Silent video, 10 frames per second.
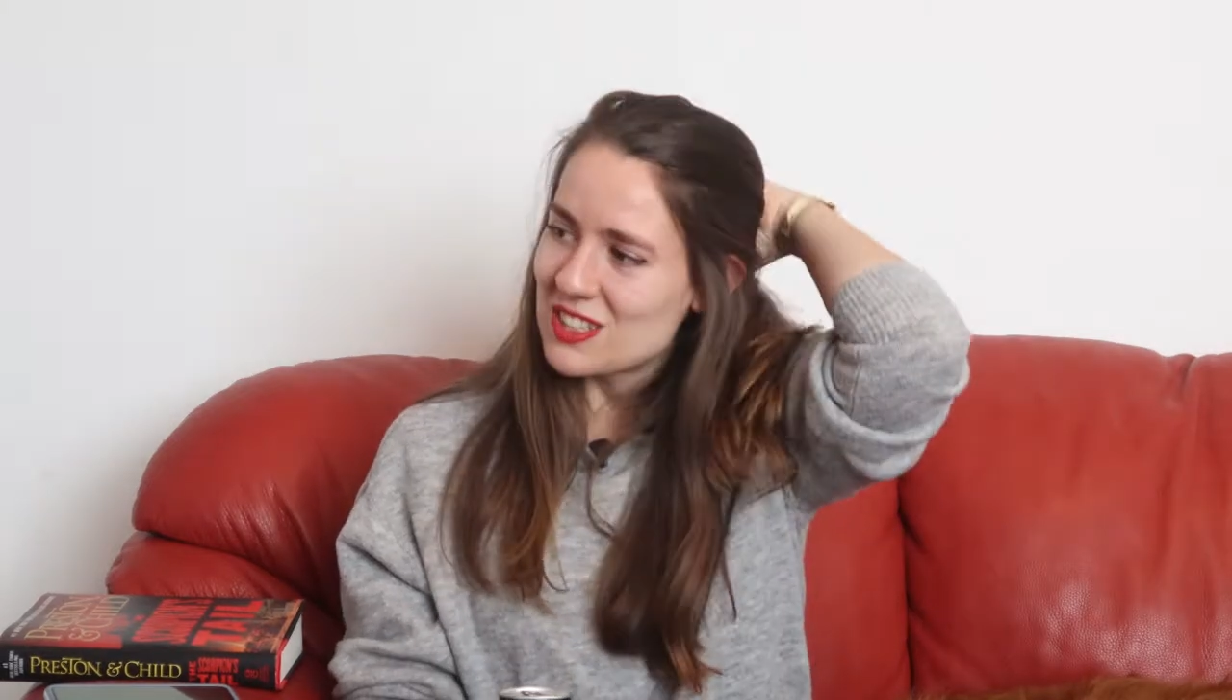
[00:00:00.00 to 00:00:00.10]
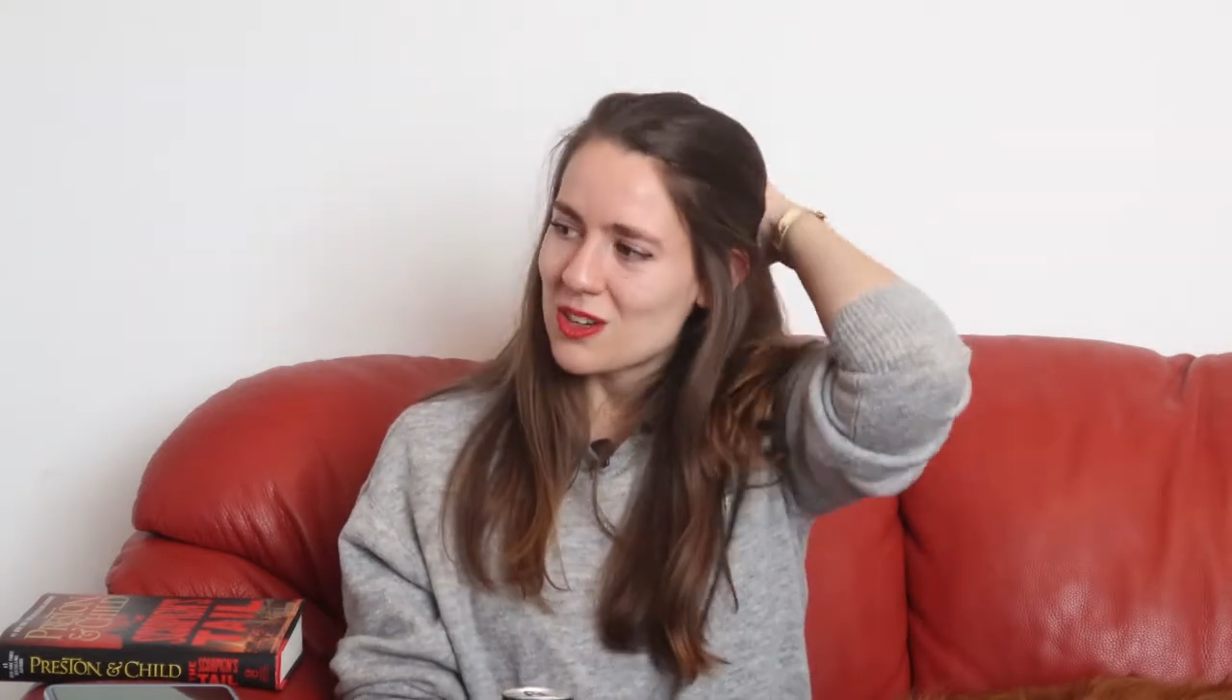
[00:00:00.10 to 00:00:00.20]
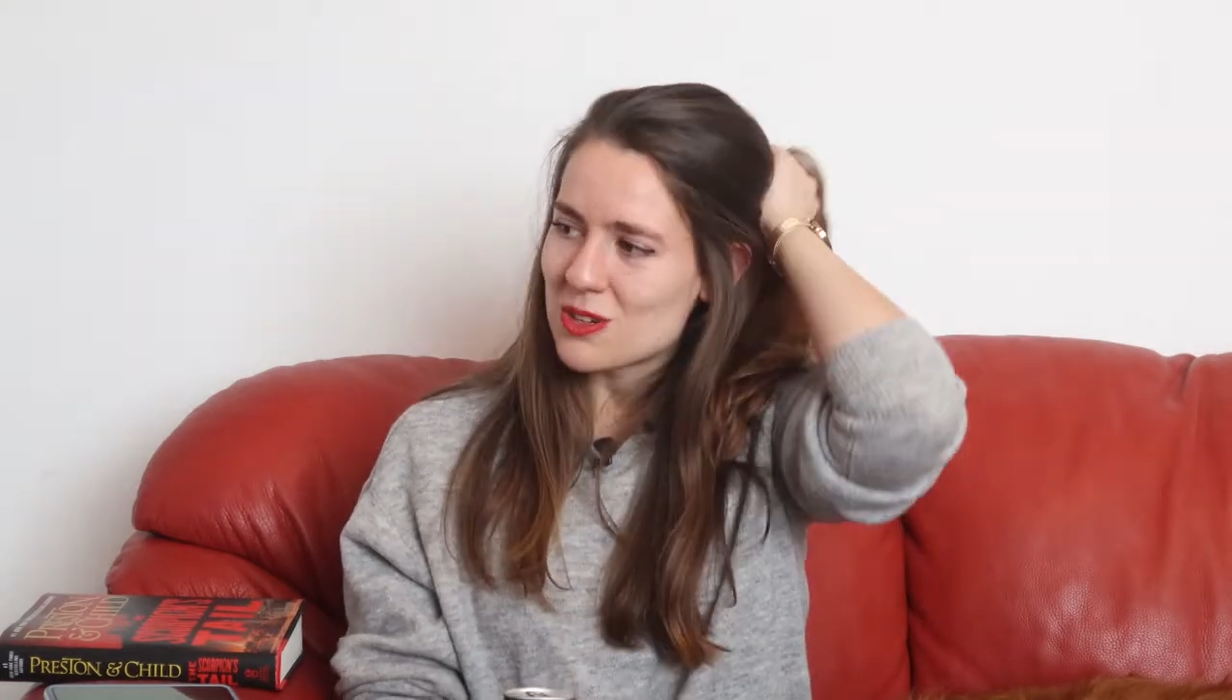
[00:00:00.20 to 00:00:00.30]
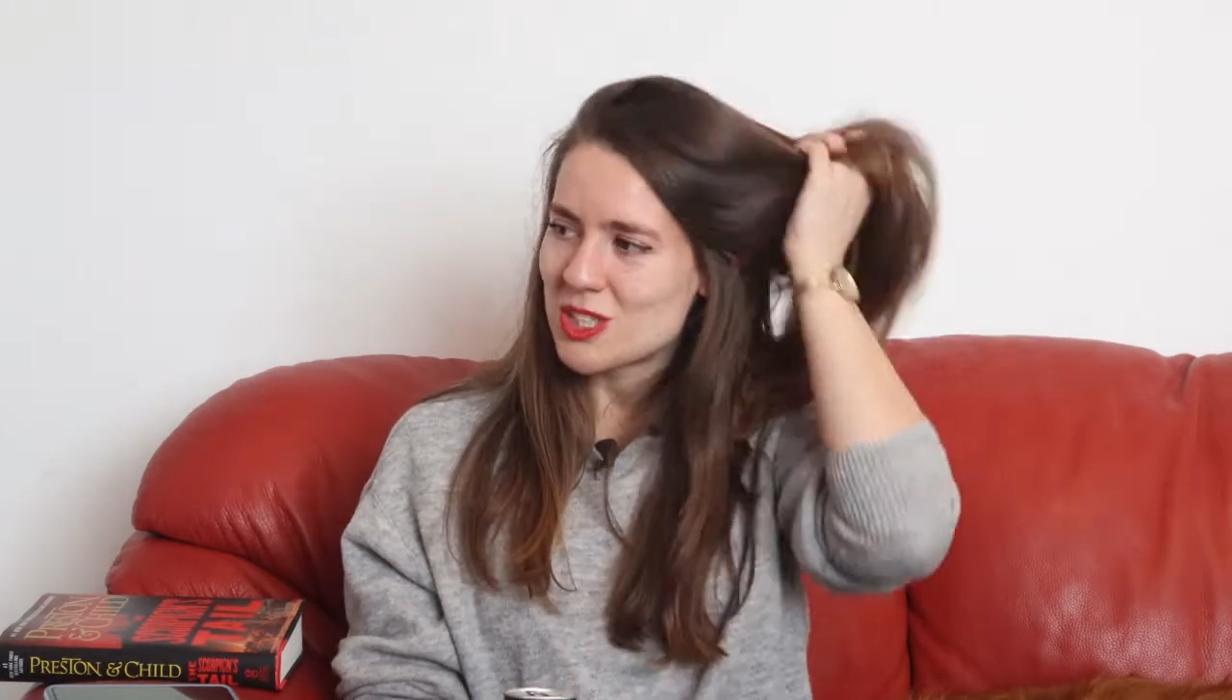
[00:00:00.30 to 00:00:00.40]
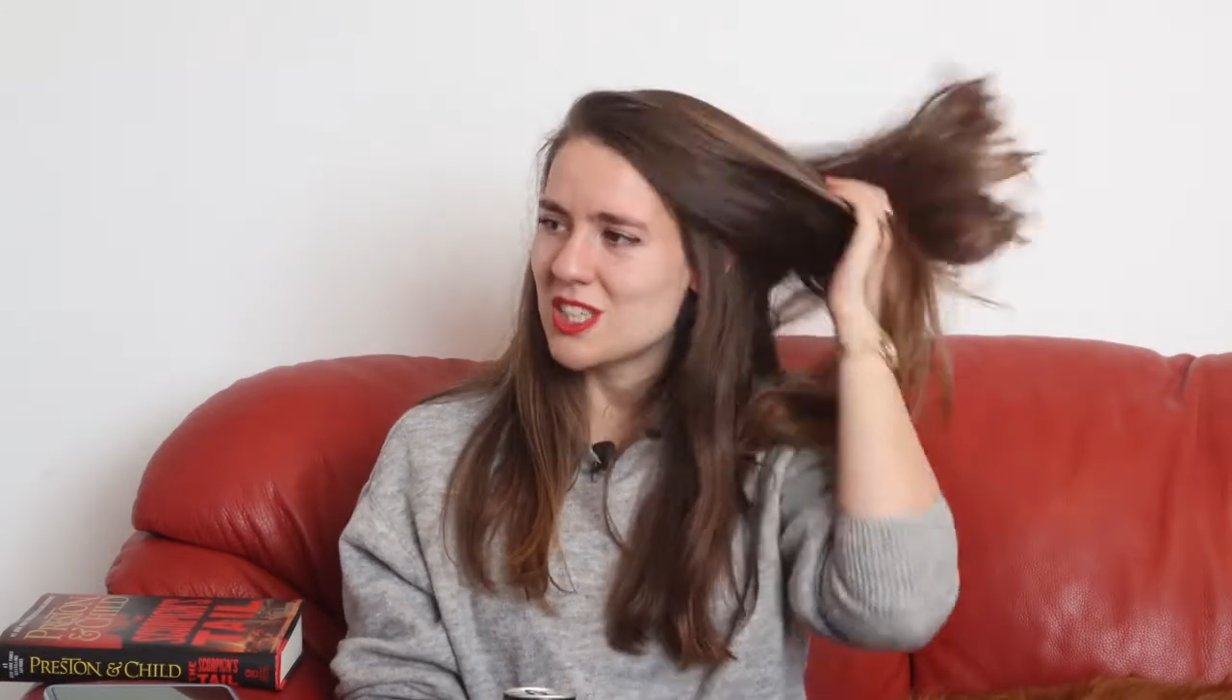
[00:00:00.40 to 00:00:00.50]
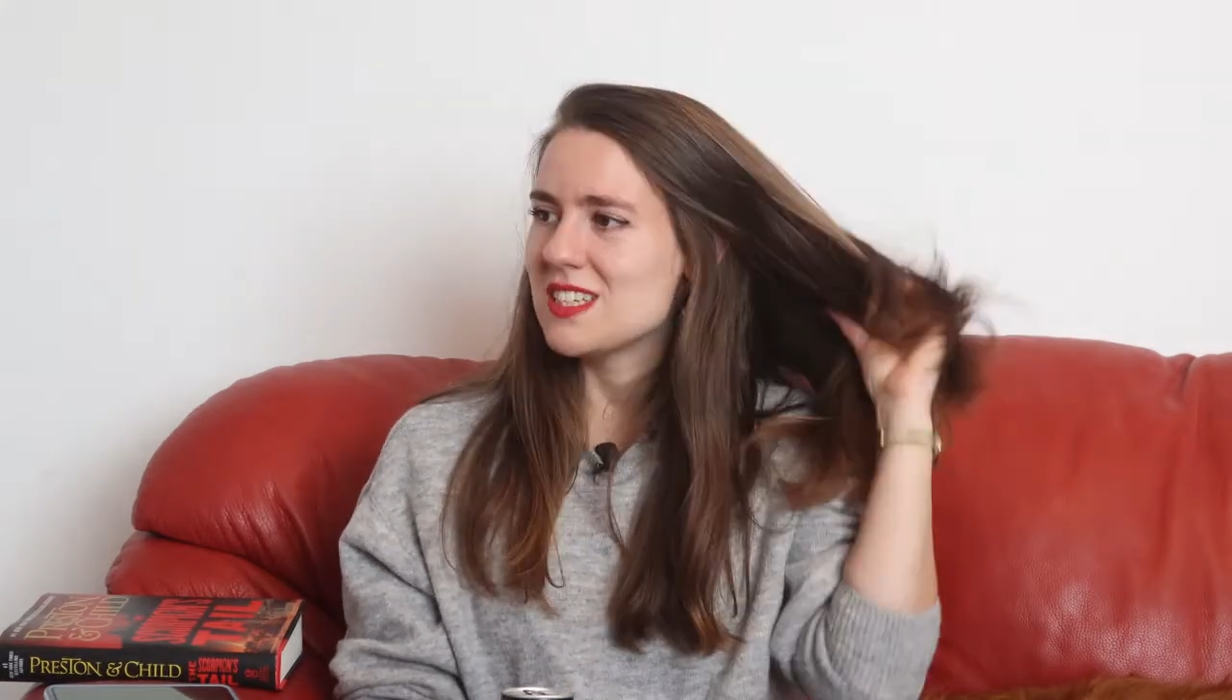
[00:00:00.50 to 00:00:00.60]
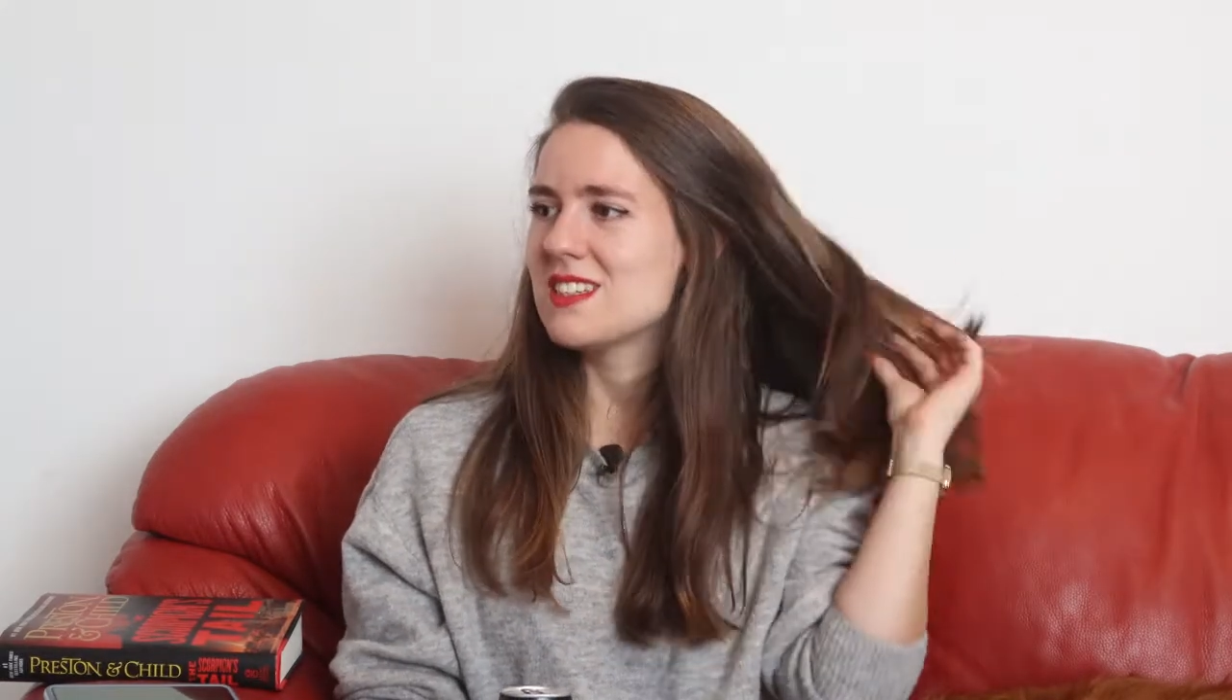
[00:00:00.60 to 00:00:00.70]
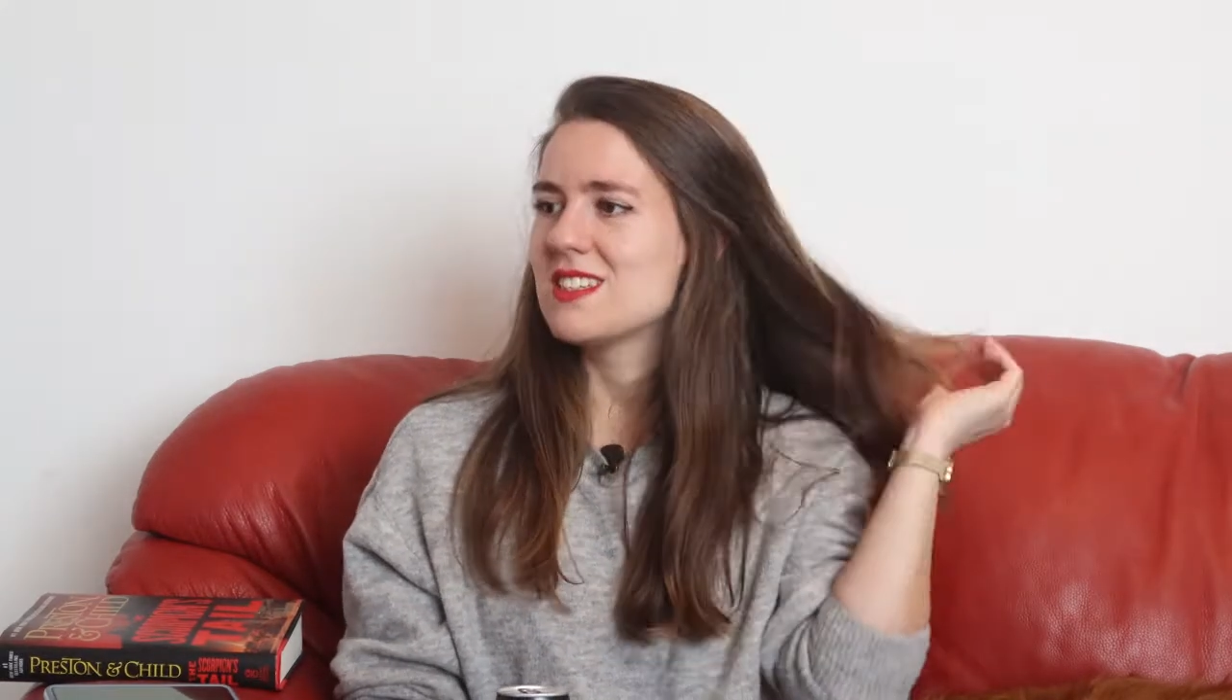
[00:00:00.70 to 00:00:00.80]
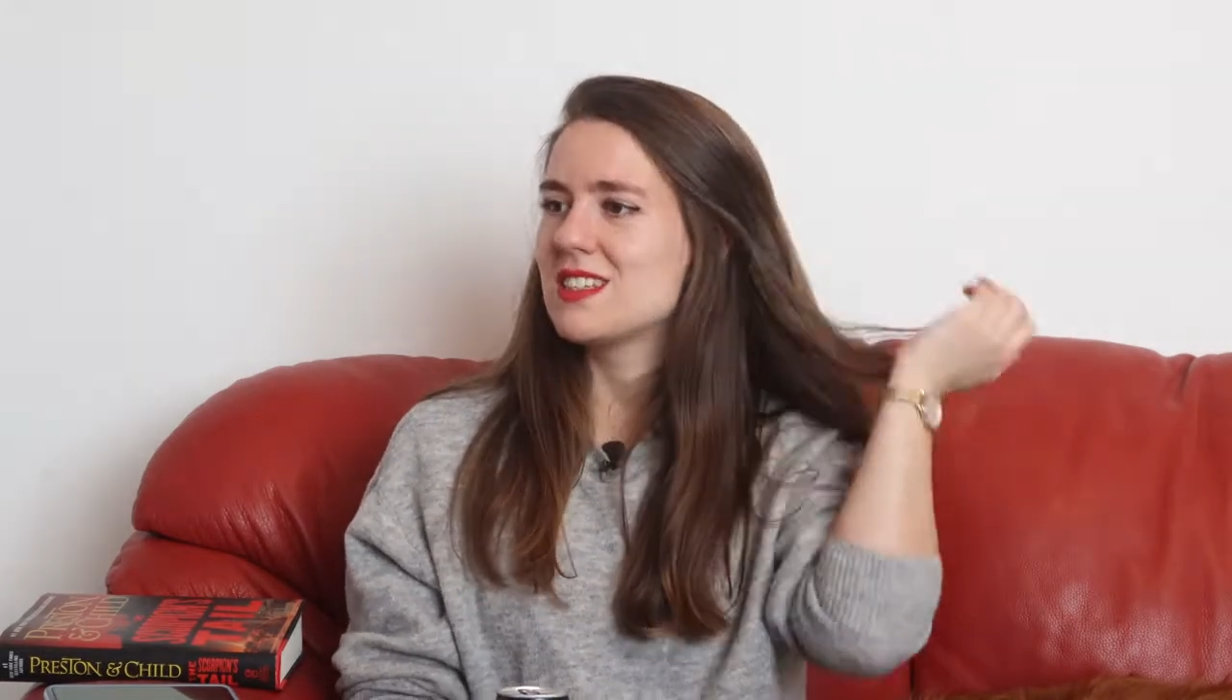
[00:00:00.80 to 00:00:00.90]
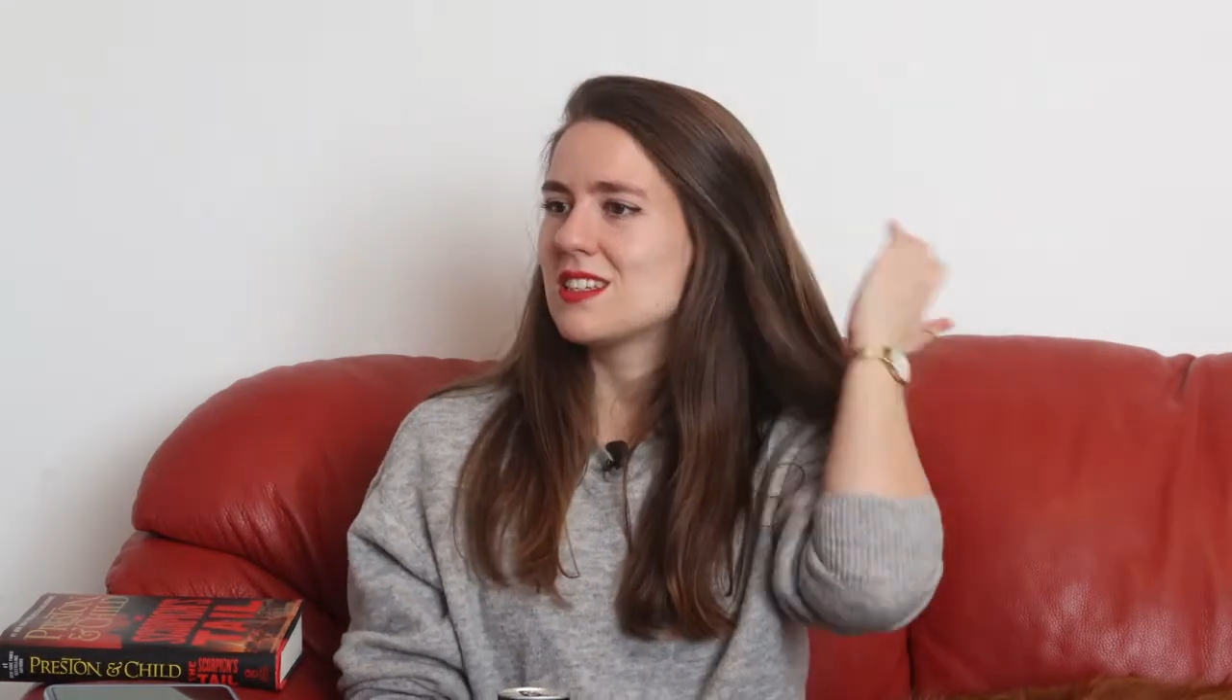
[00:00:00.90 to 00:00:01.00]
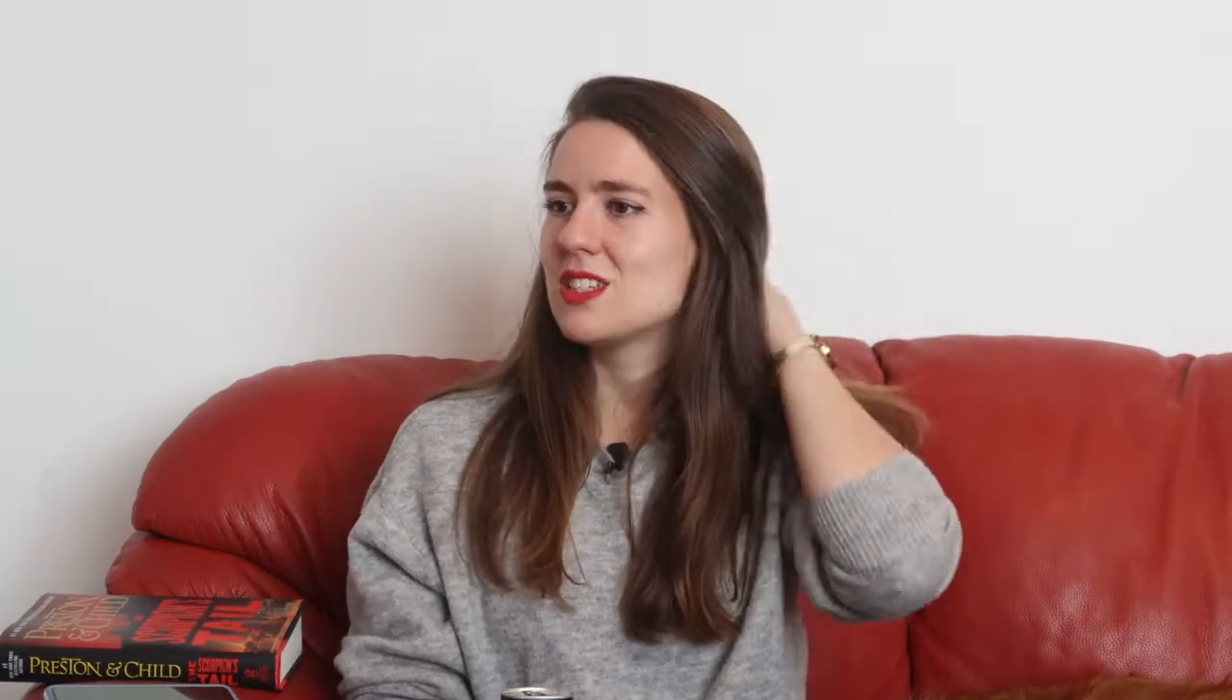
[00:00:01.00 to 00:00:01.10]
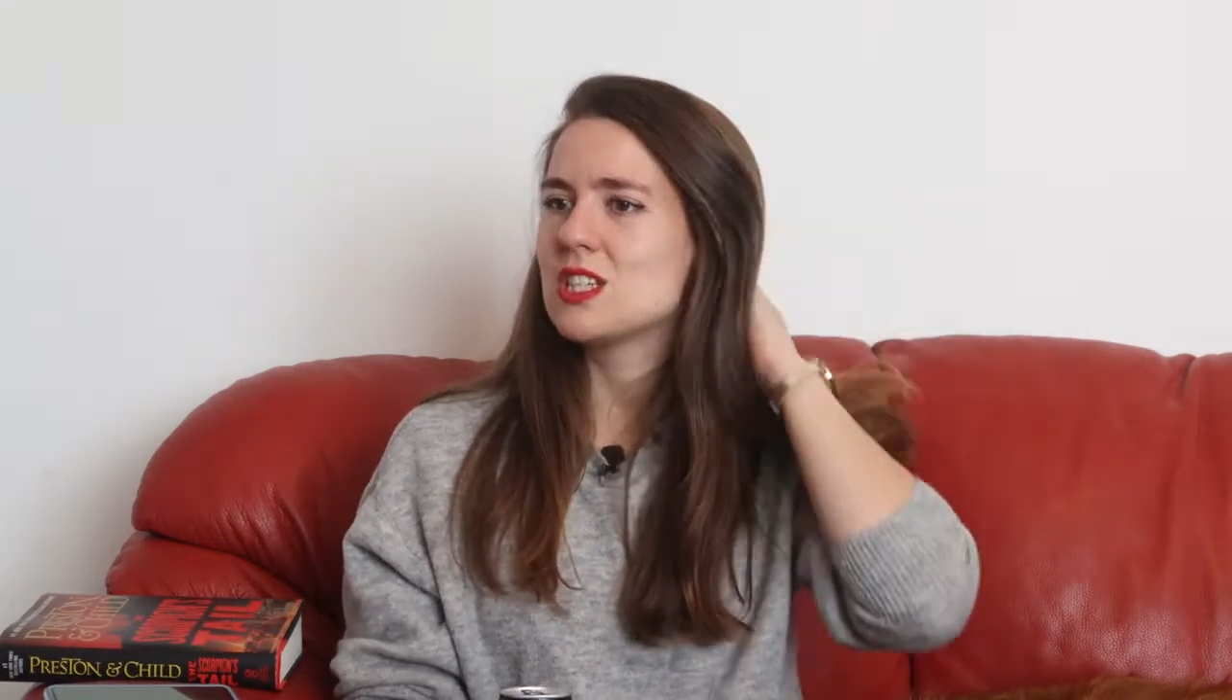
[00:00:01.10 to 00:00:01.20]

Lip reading: So she's